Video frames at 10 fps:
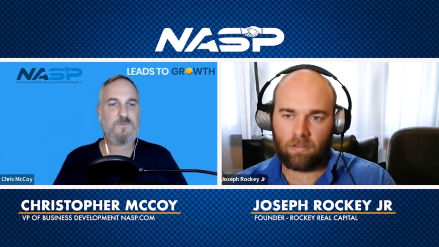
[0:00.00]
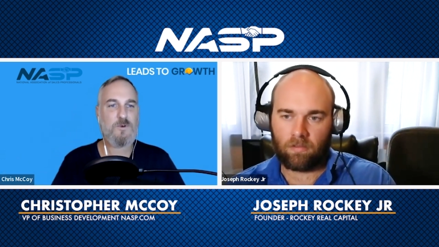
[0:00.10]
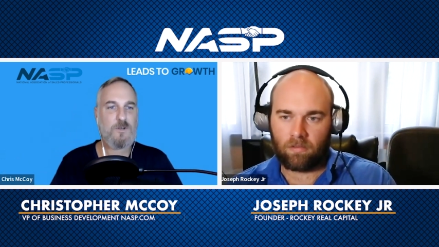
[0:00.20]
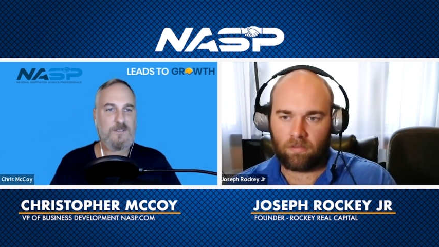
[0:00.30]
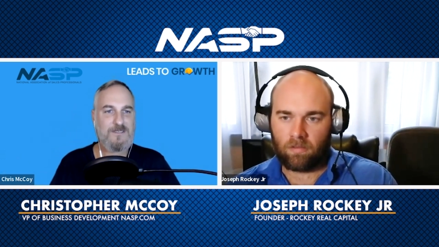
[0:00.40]

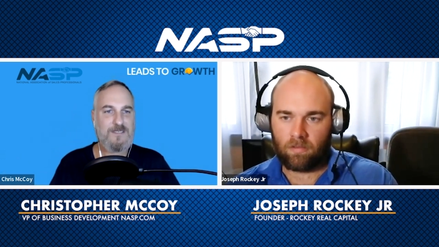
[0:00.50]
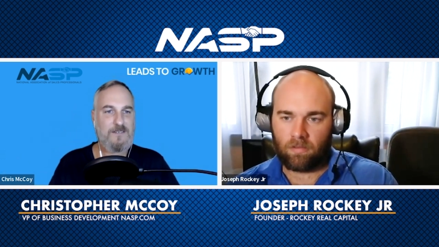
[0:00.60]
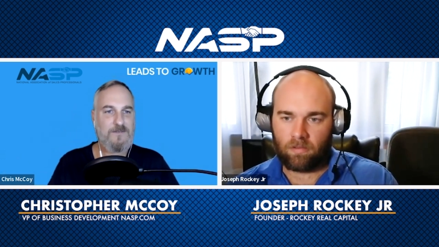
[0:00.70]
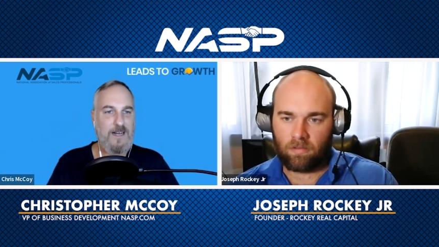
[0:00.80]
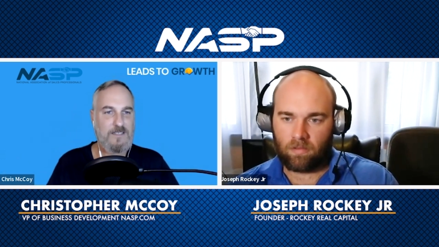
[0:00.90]
Speaker 1: more
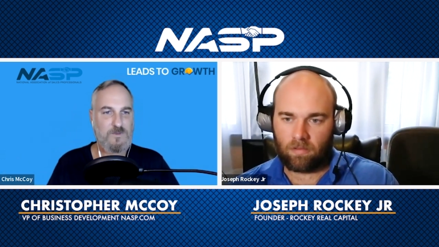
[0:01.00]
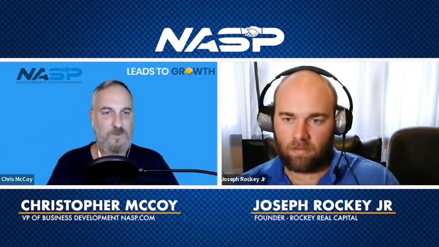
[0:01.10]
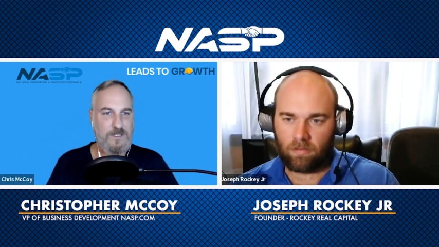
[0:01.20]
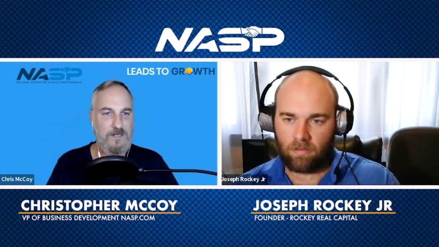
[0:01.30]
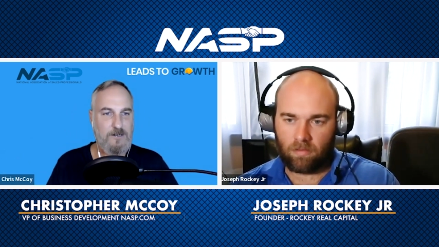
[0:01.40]
incentivized
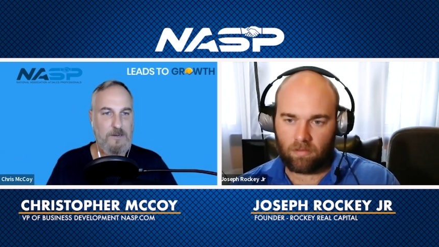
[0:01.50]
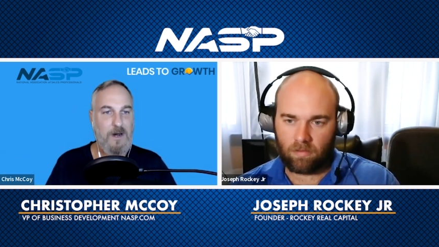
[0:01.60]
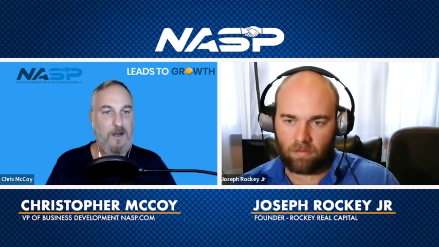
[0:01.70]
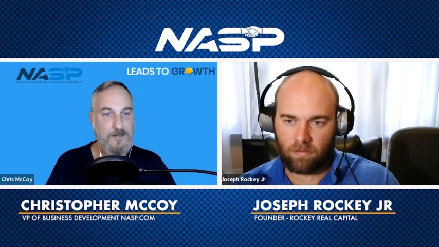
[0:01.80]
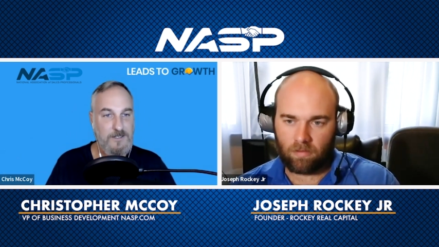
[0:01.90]
when they're a
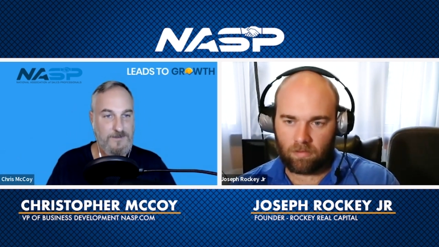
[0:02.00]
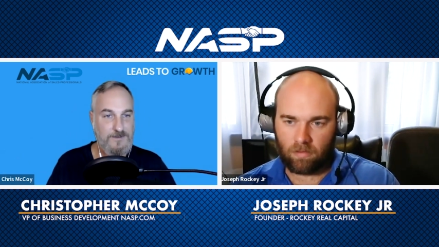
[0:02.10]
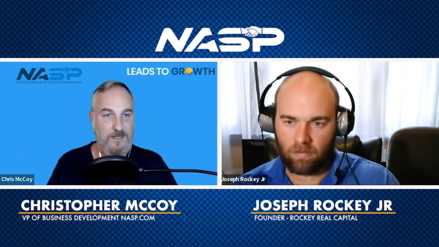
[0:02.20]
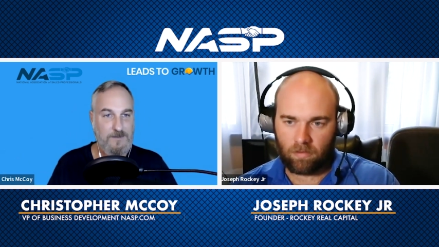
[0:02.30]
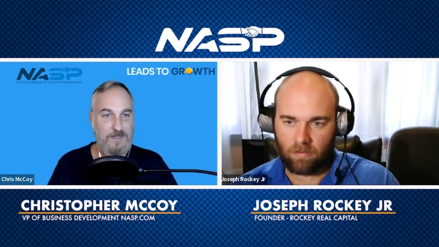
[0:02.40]
part of
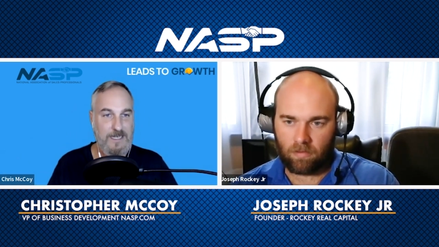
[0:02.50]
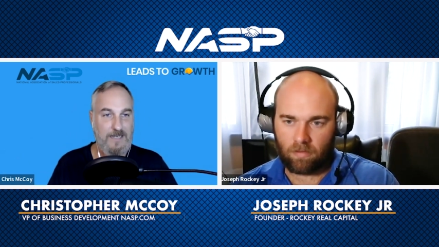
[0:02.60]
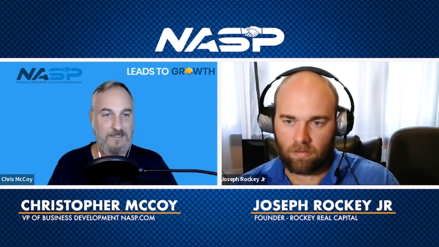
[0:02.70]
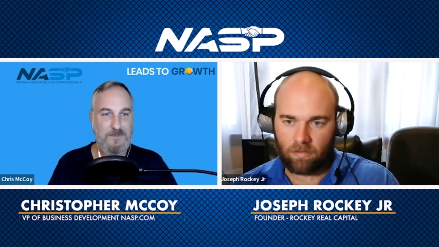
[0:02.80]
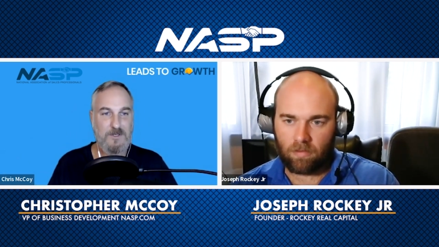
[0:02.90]
something
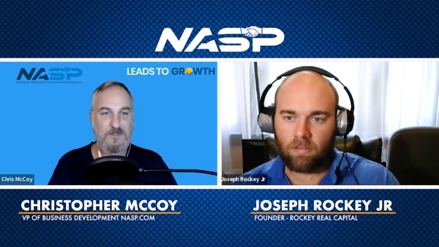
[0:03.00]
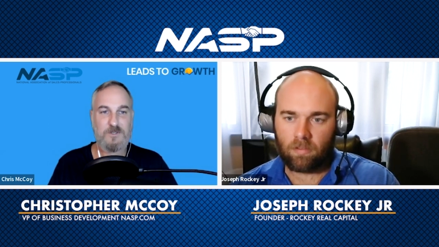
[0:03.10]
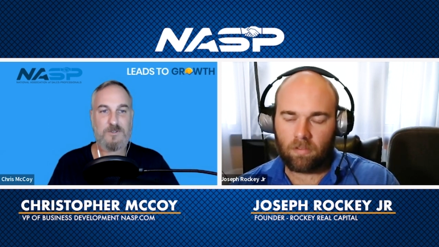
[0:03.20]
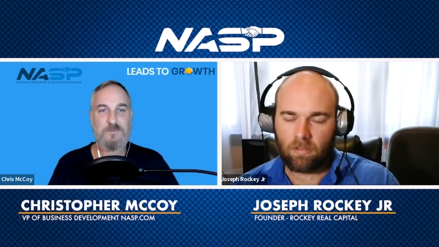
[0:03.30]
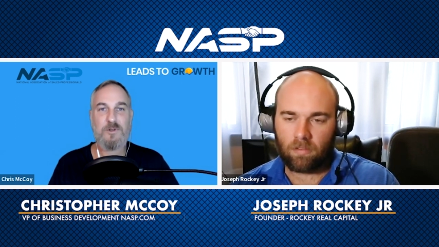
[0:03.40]
as opposed
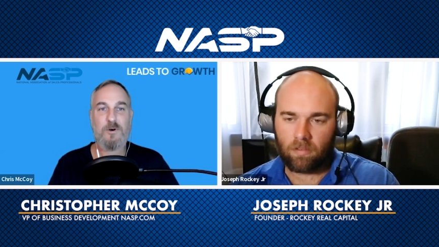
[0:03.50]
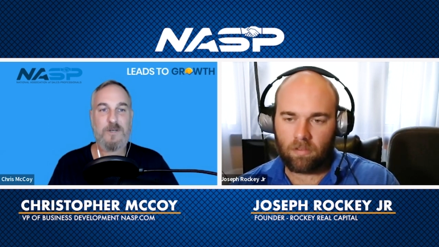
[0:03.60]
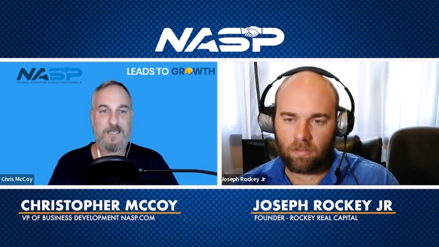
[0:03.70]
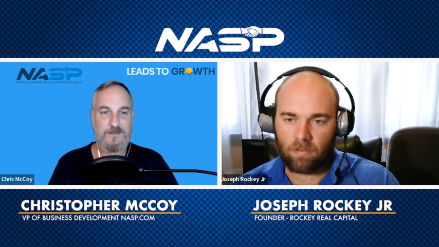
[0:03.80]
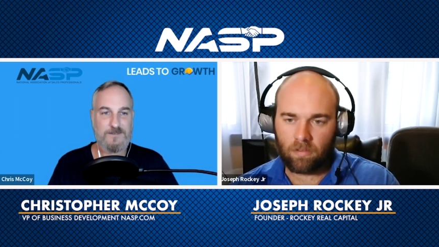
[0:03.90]
to an
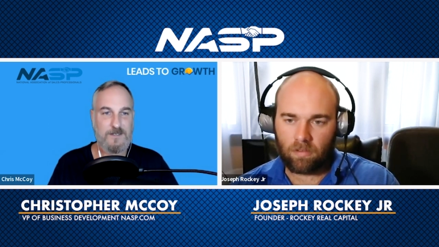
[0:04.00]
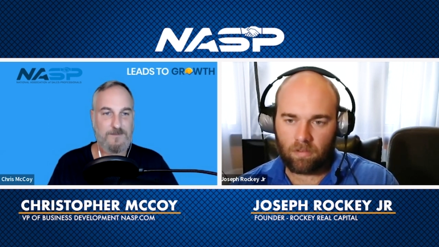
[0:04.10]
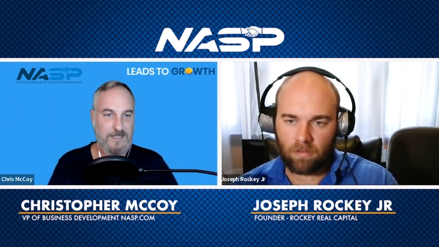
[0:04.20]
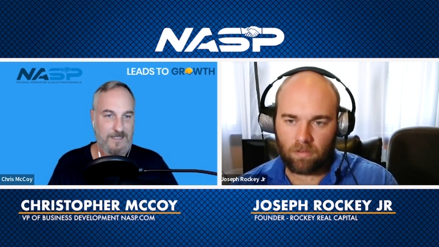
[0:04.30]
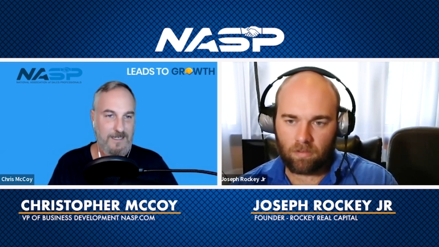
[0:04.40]
employee of
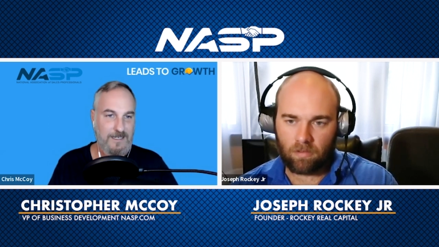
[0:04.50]
something.